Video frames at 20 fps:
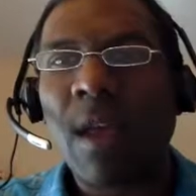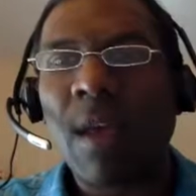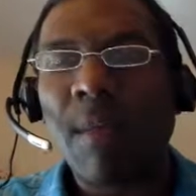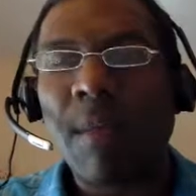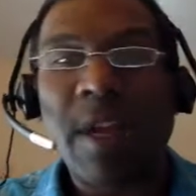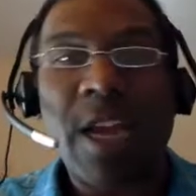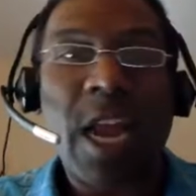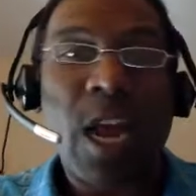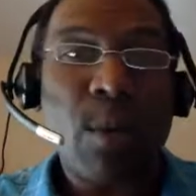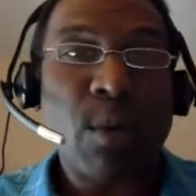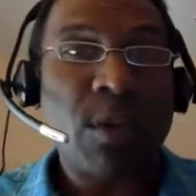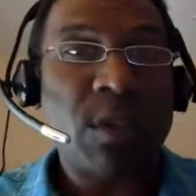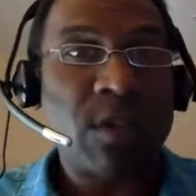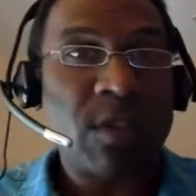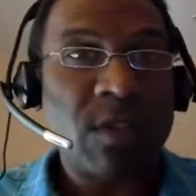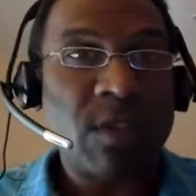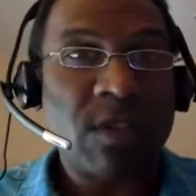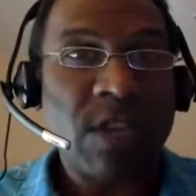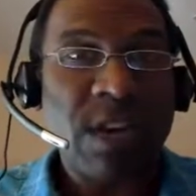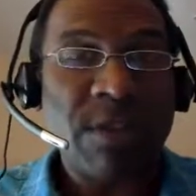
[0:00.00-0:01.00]
But now we're
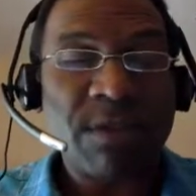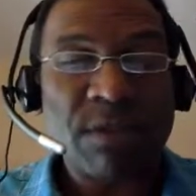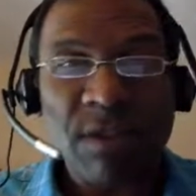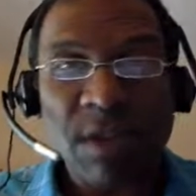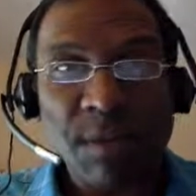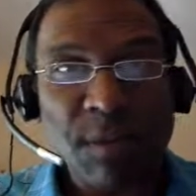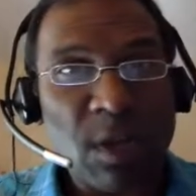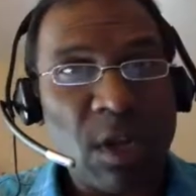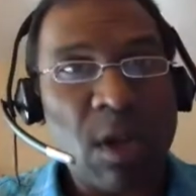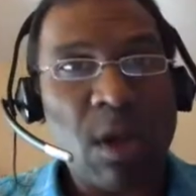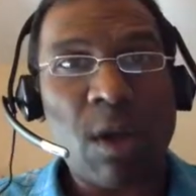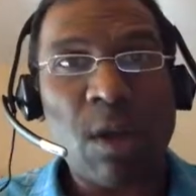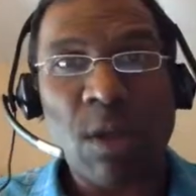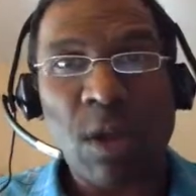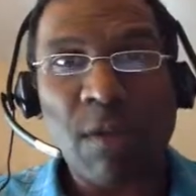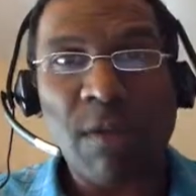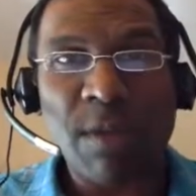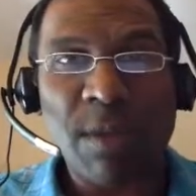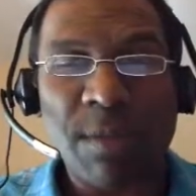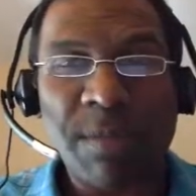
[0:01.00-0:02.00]
using JavaScript all
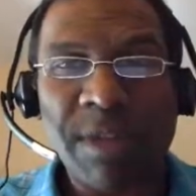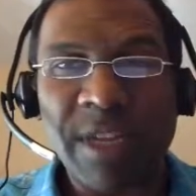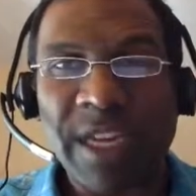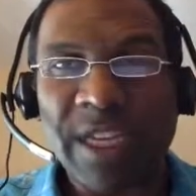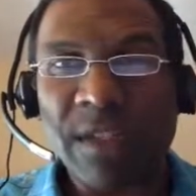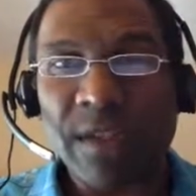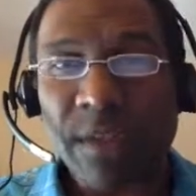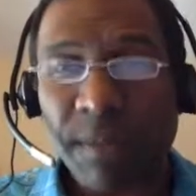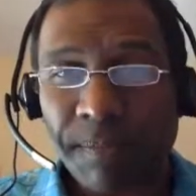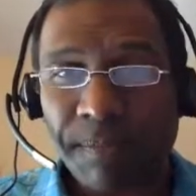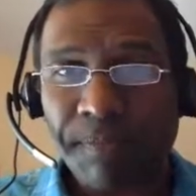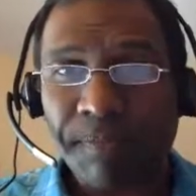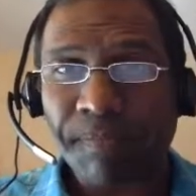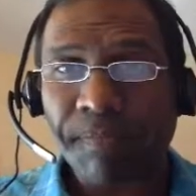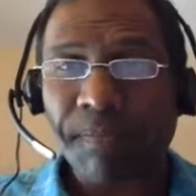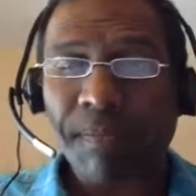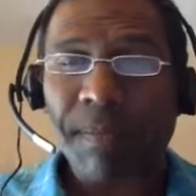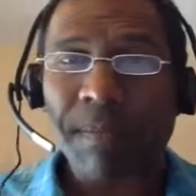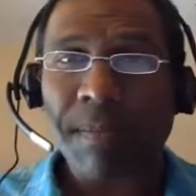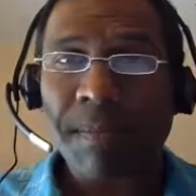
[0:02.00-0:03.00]
over the place.
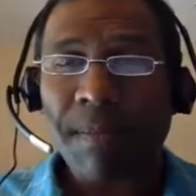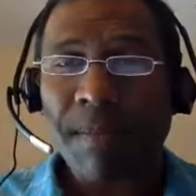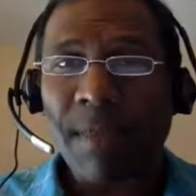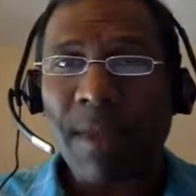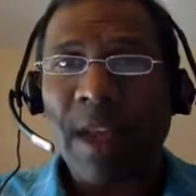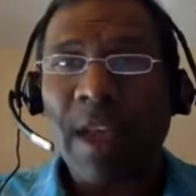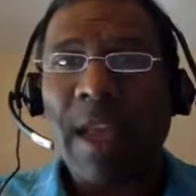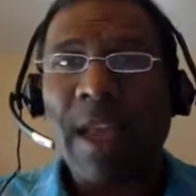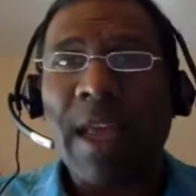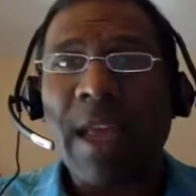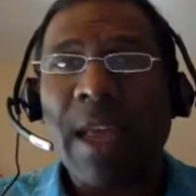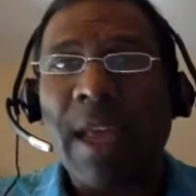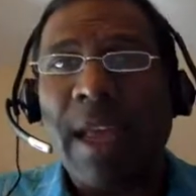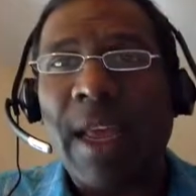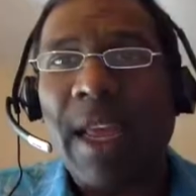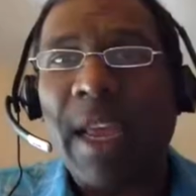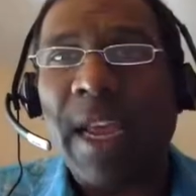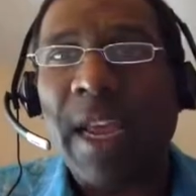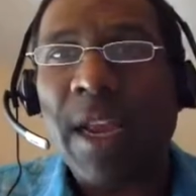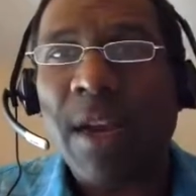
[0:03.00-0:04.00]

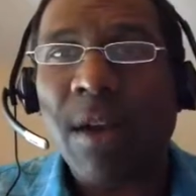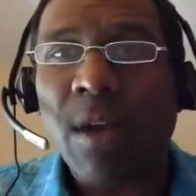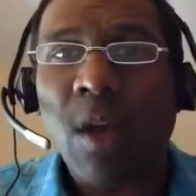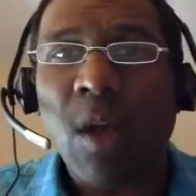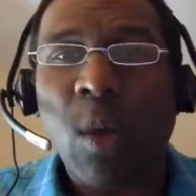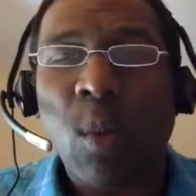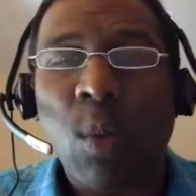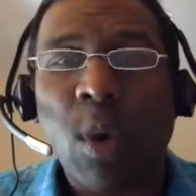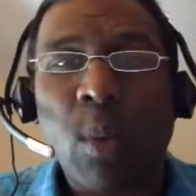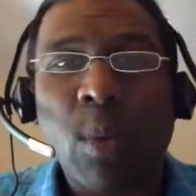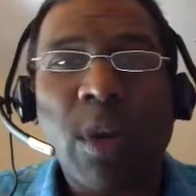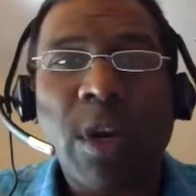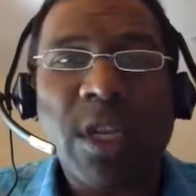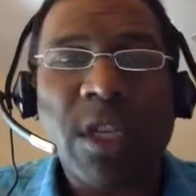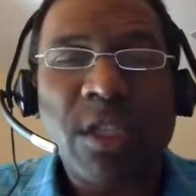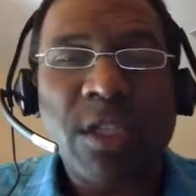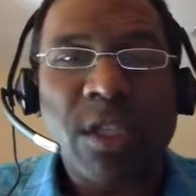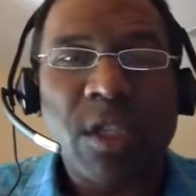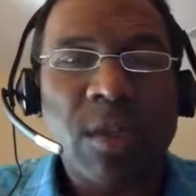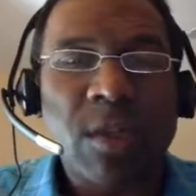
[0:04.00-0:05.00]
And what we're
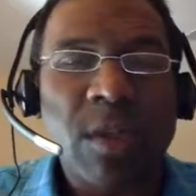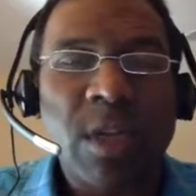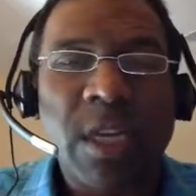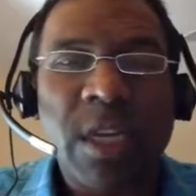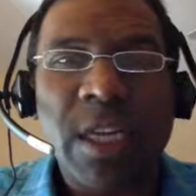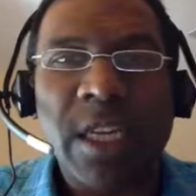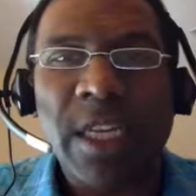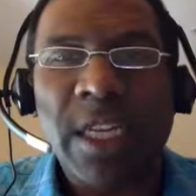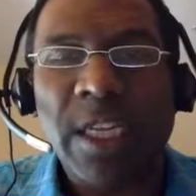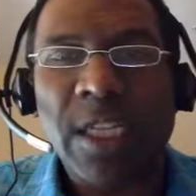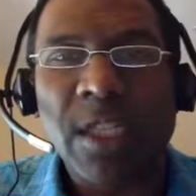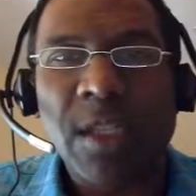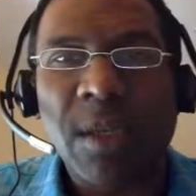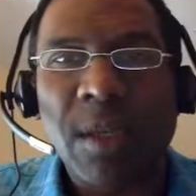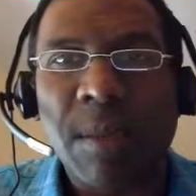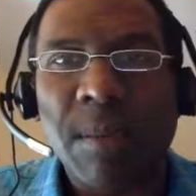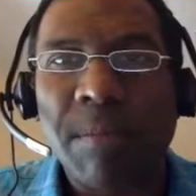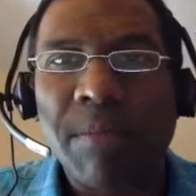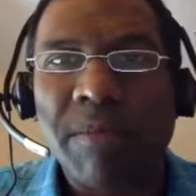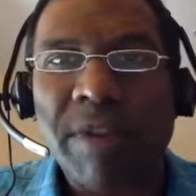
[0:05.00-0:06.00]
going to do is
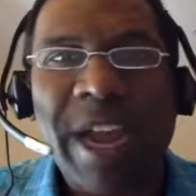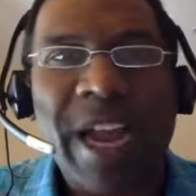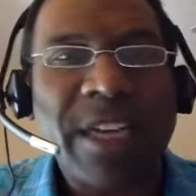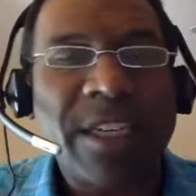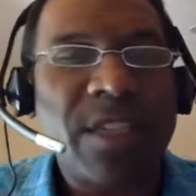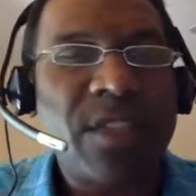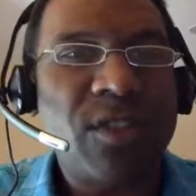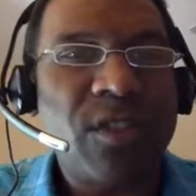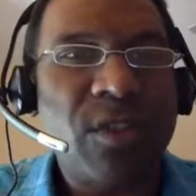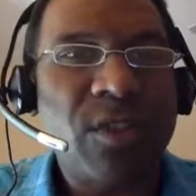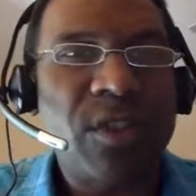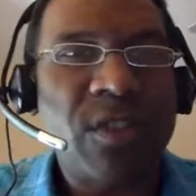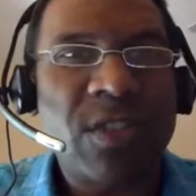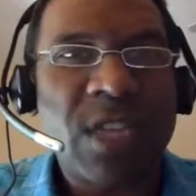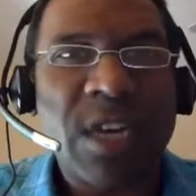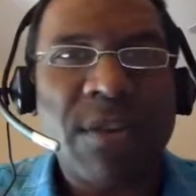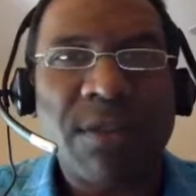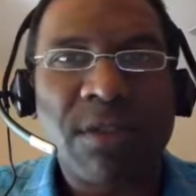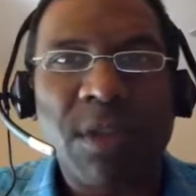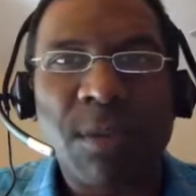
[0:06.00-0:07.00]
practice using
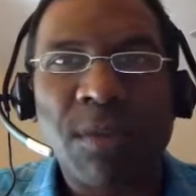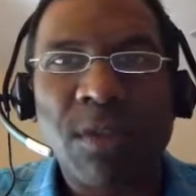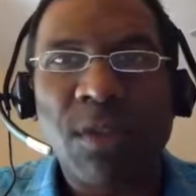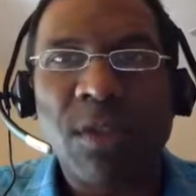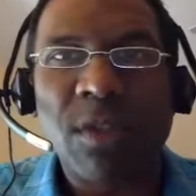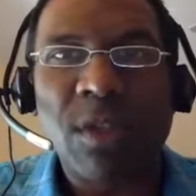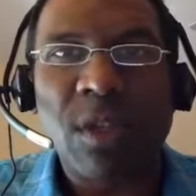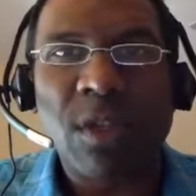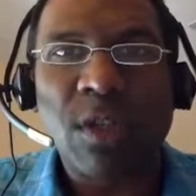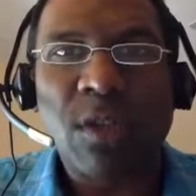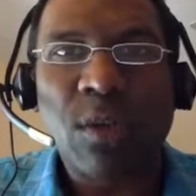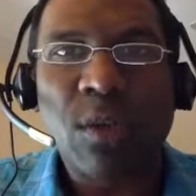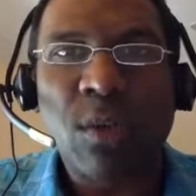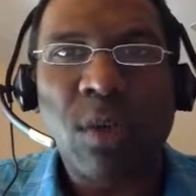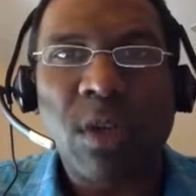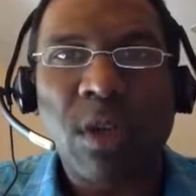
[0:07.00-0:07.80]
JavaScript using a tool